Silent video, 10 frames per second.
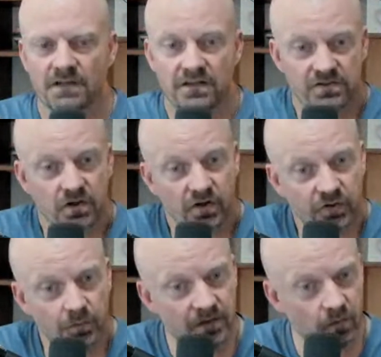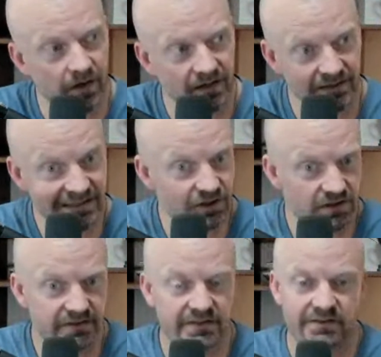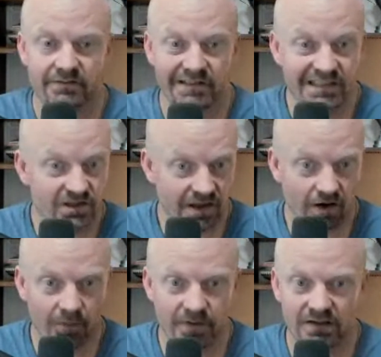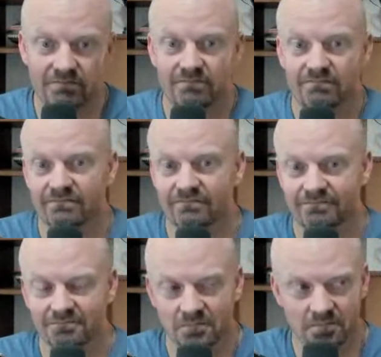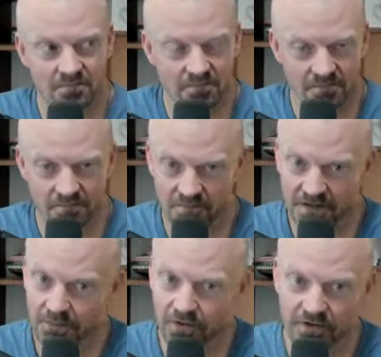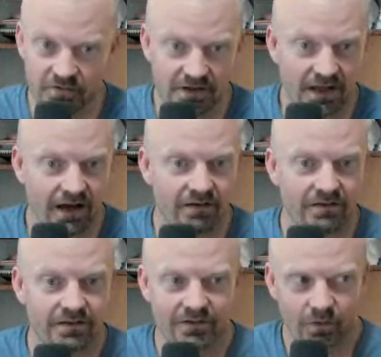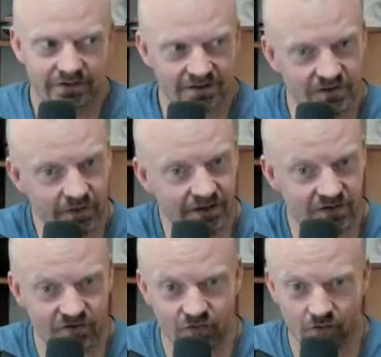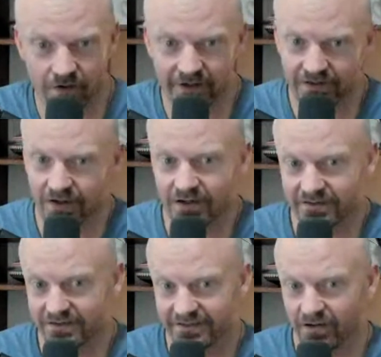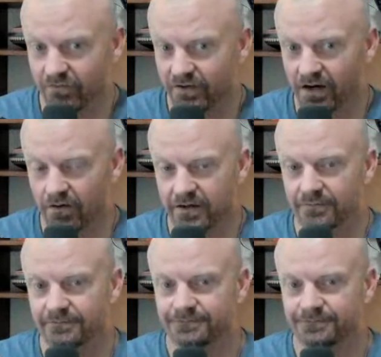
This could also be why leech therapy, people are using that. What's it doing? It's just drawing toxins out of an area.